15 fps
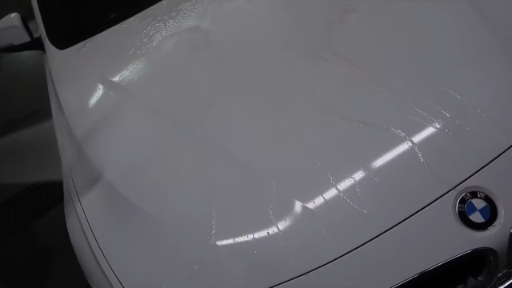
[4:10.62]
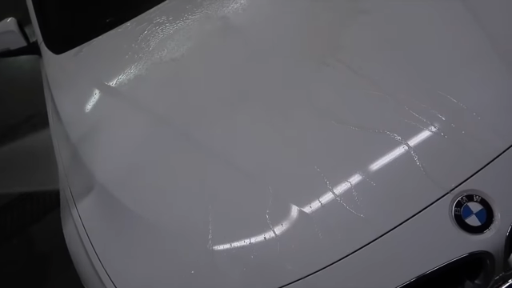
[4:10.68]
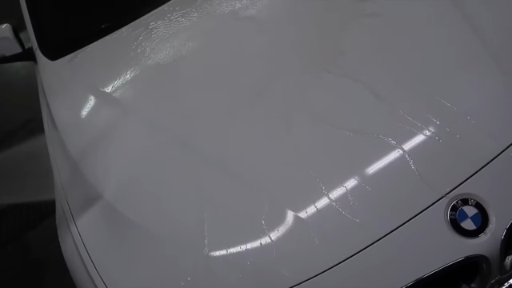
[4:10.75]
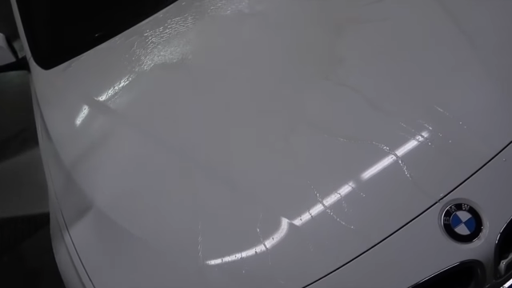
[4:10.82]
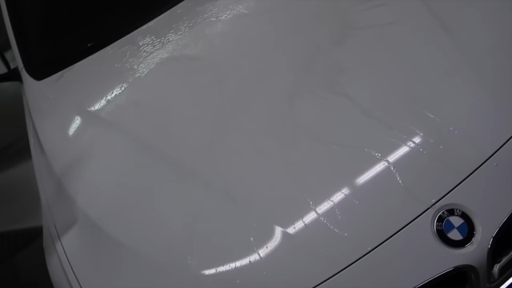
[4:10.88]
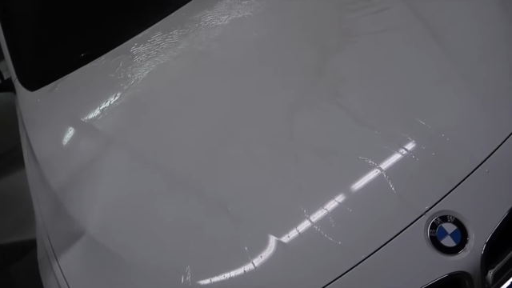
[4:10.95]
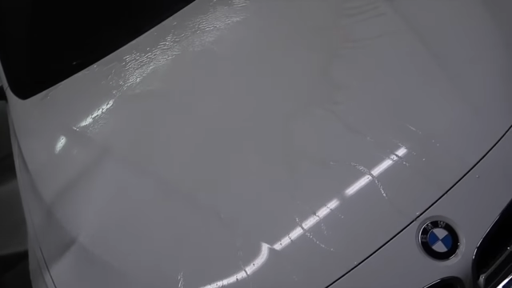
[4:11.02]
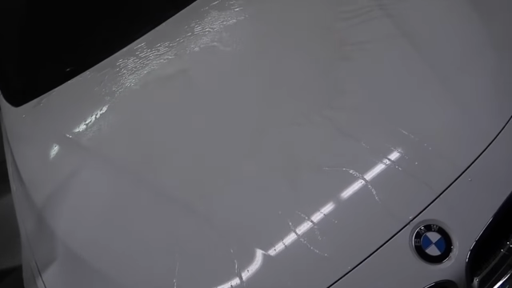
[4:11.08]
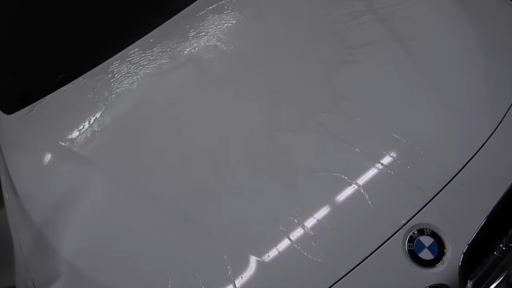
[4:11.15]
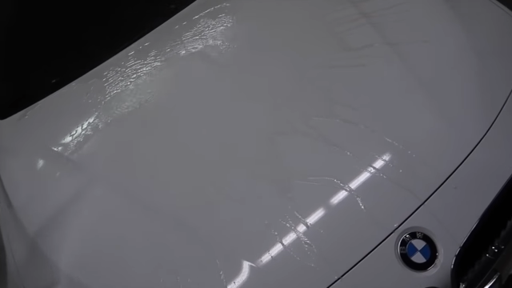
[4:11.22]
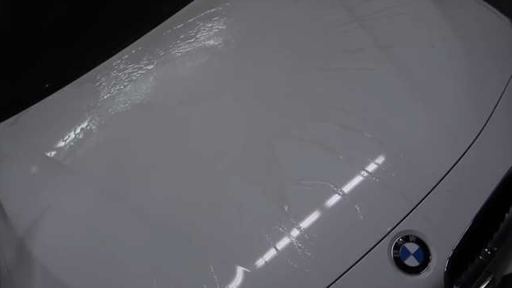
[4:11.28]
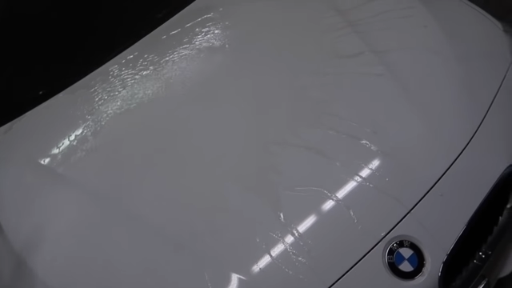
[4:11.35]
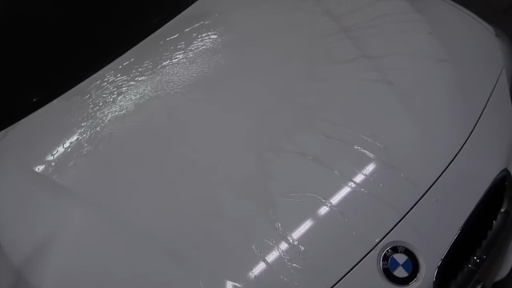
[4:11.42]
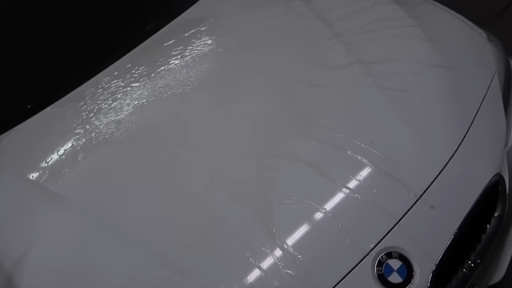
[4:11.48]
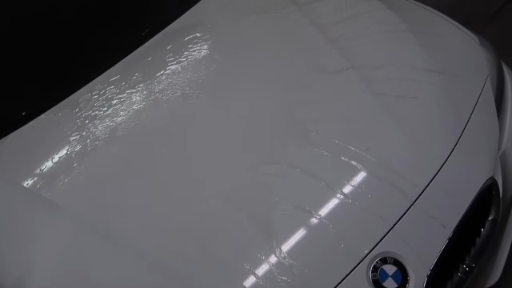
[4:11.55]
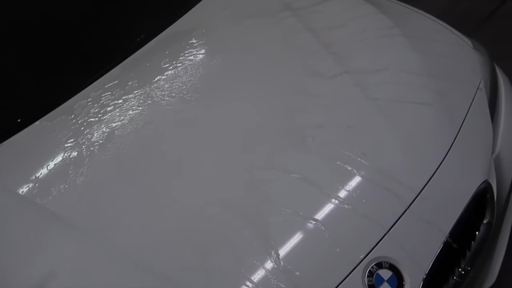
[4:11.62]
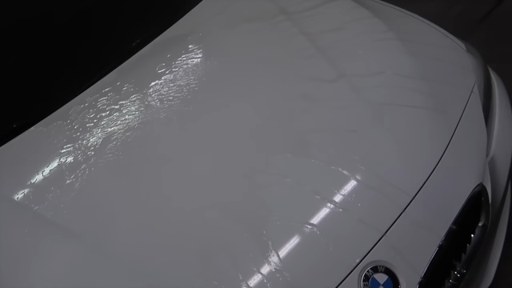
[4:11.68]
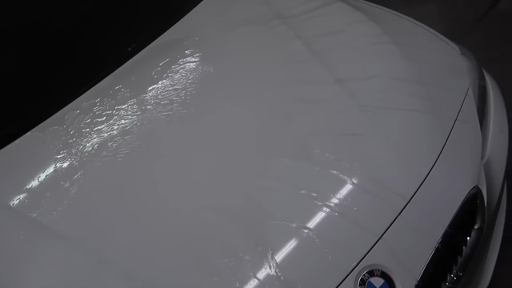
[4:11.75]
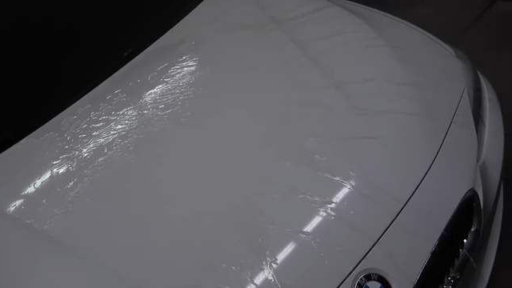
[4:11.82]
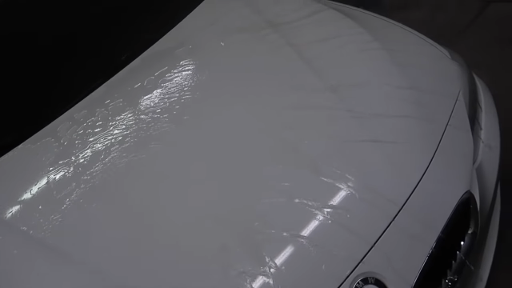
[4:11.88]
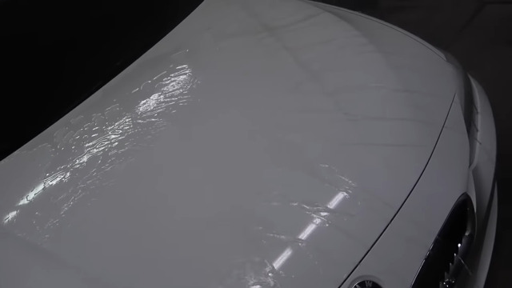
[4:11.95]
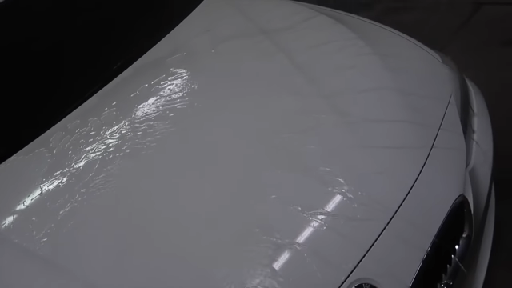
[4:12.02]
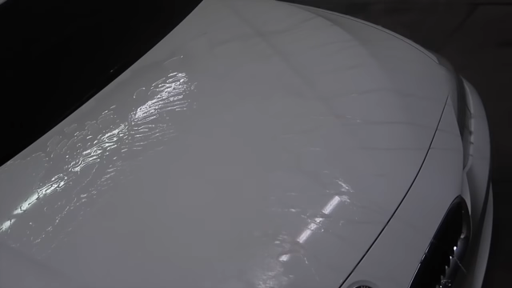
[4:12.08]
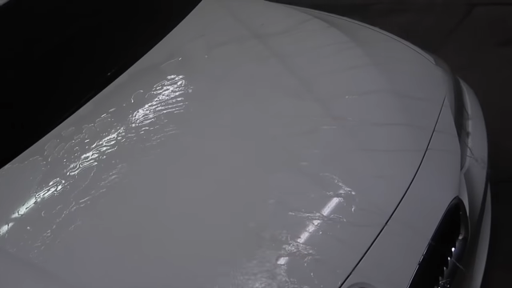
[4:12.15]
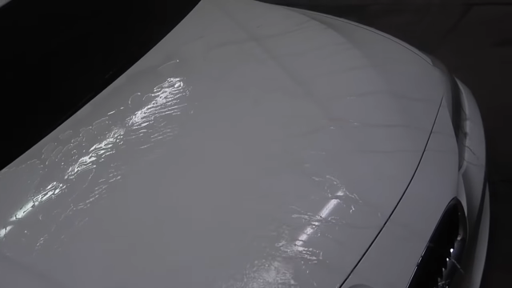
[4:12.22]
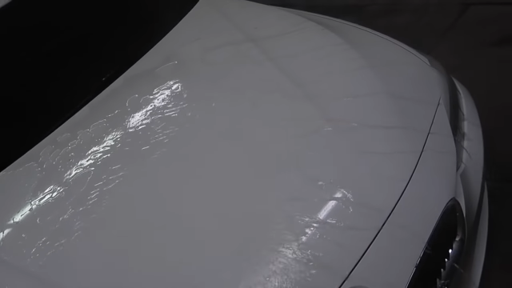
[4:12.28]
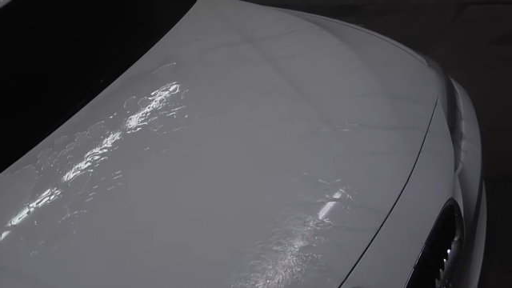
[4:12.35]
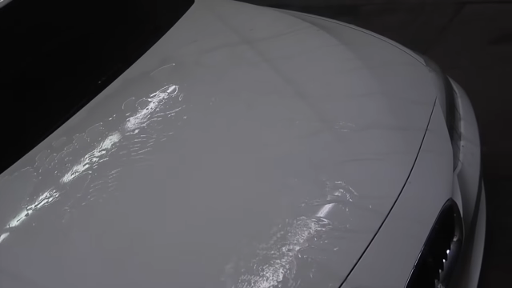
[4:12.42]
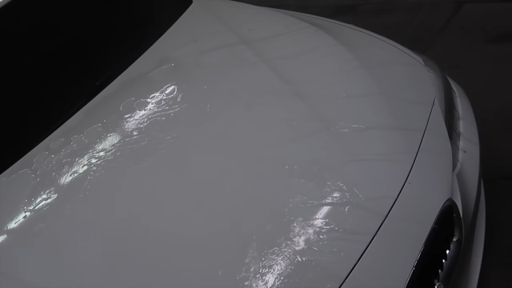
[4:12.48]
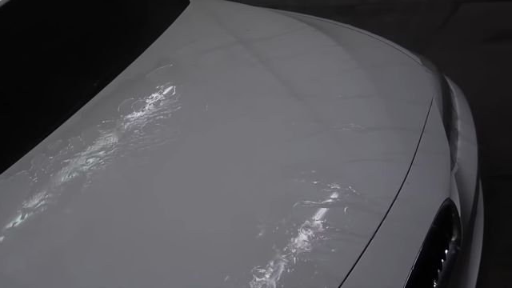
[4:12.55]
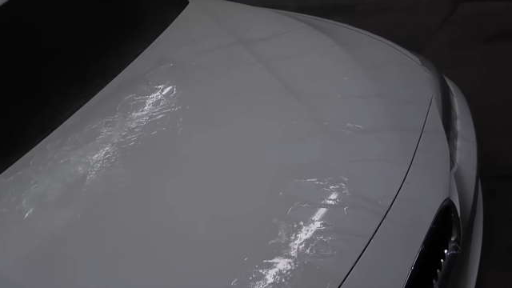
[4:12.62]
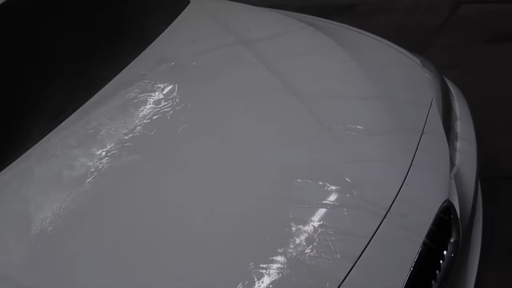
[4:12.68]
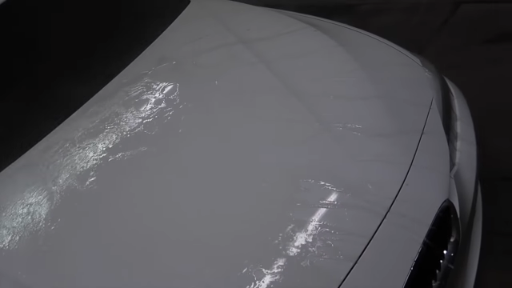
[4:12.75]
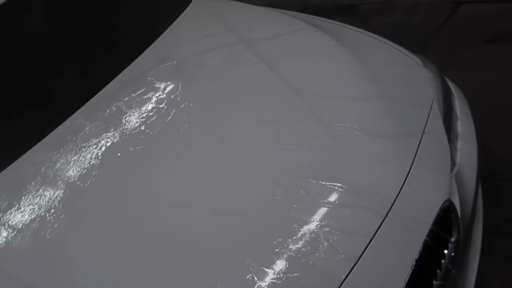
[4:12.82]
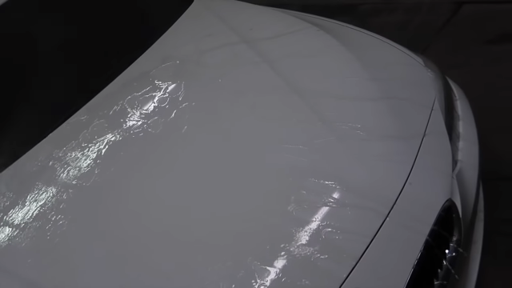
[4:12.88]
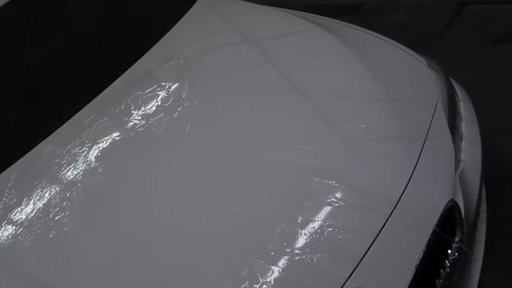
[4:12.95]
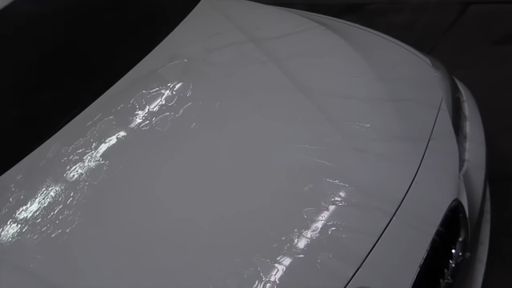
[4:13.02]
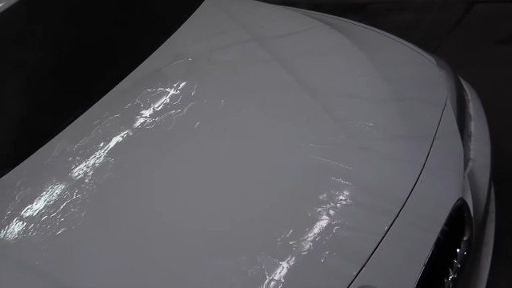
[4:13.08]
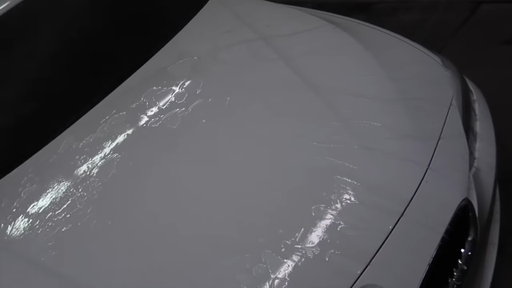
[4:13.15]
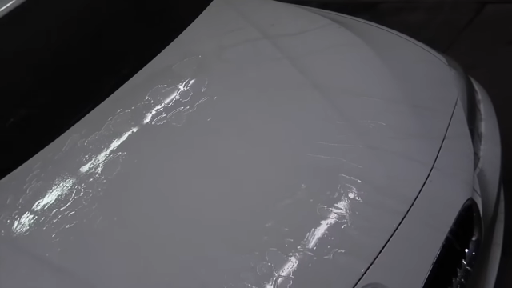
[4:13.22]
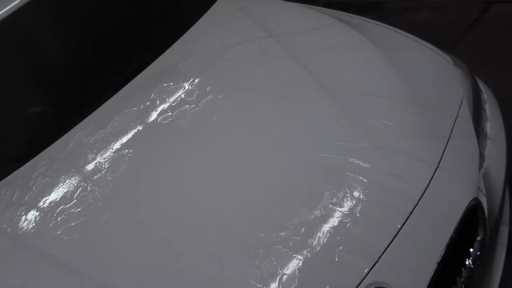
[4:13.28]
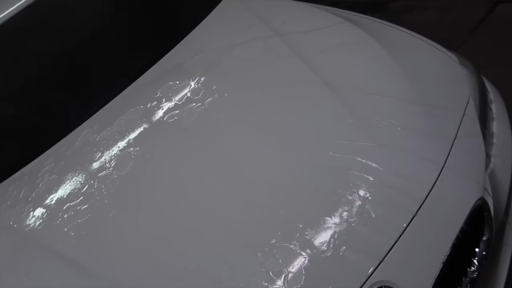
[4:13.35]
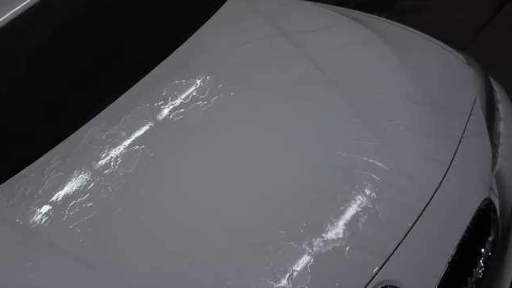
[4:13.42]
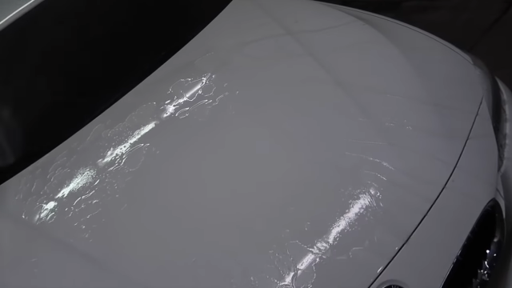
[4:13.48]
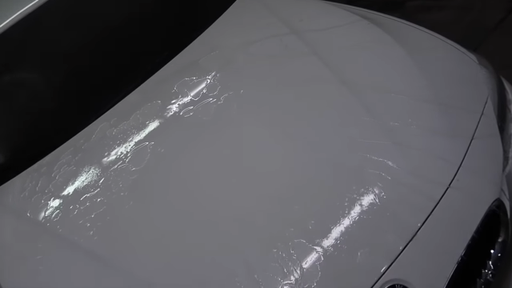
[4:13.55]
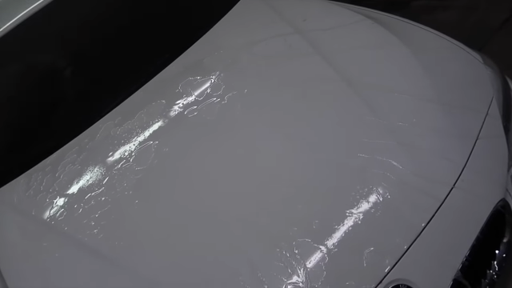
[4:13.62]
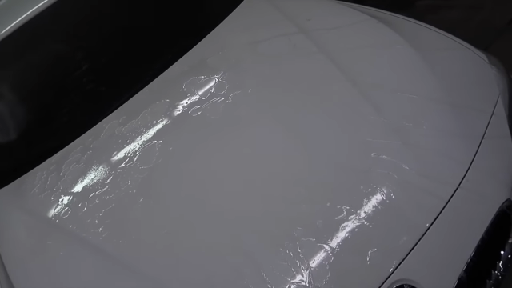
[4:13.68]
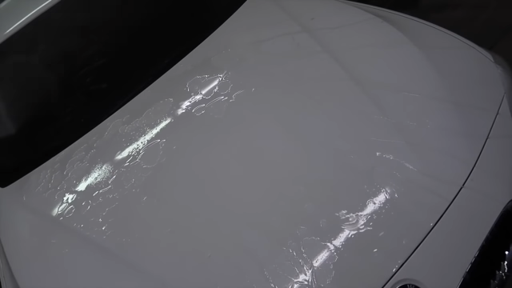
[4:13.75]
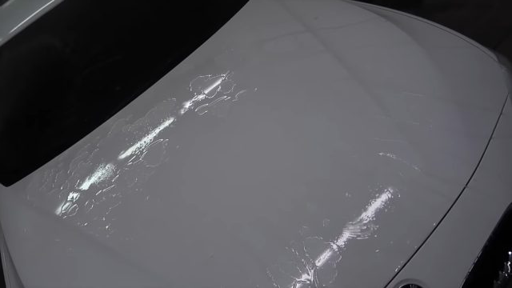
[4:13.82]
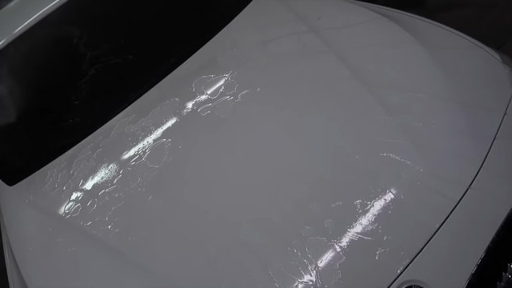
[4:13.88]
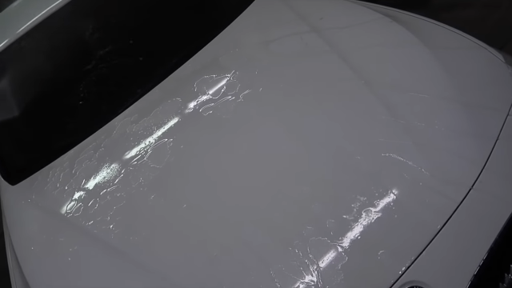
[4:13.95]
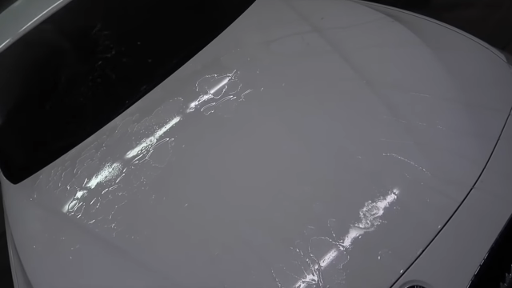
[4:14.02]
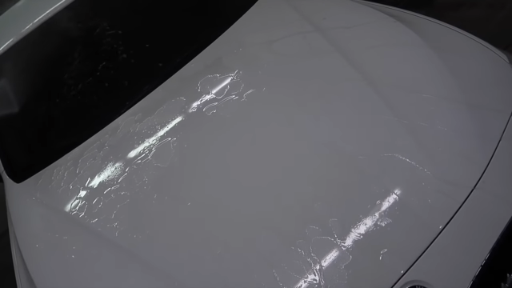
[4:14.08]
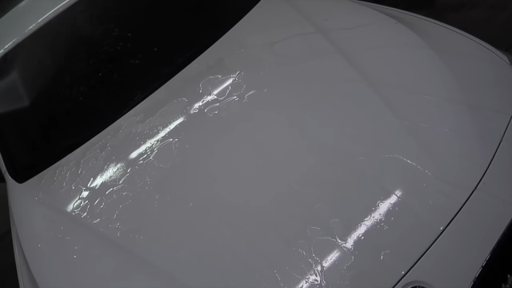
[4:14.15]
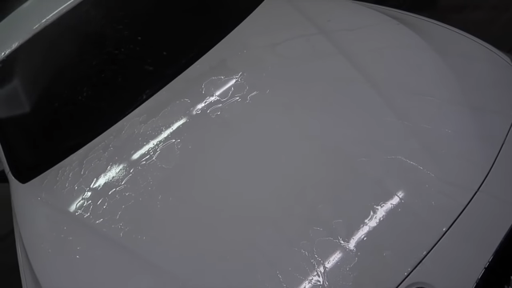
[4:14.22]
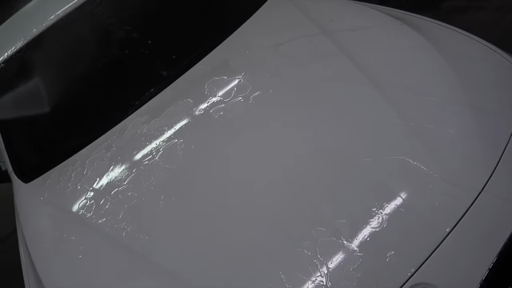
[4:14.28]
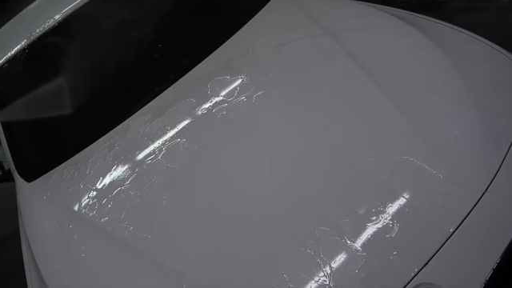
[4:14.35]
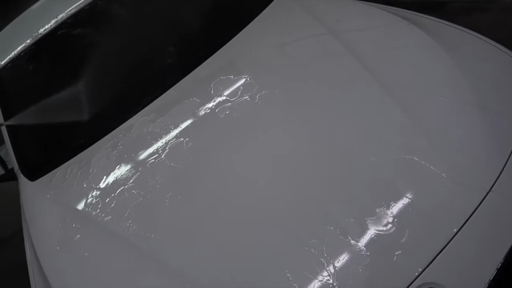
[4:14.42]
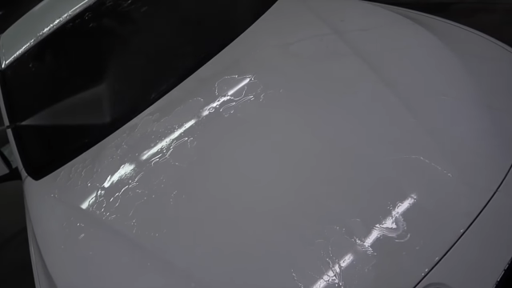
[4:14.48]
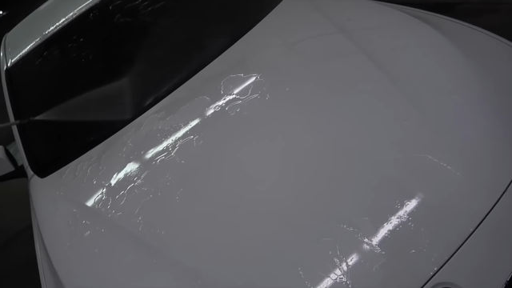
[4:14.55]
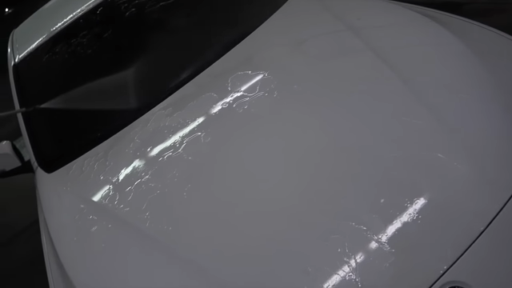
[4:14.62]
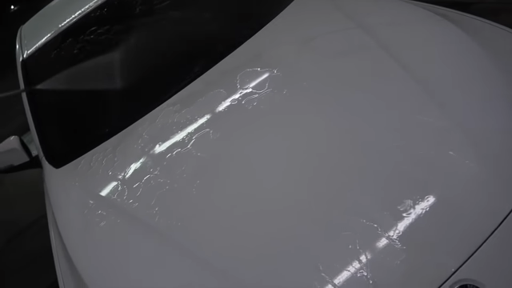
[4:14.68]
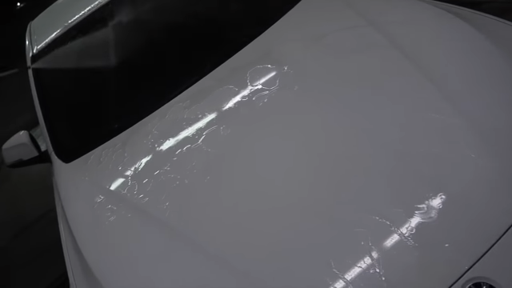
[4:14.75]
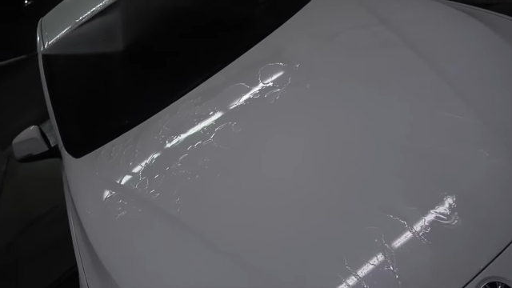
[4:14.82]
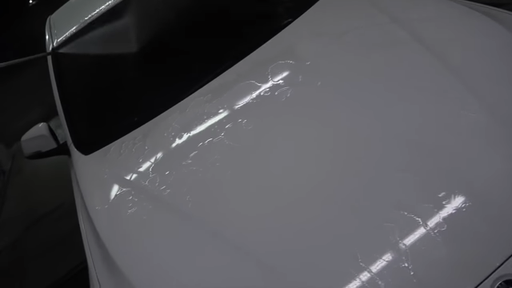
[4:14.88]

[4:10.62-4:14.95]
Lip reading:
No face is visible, so there are no lips to read.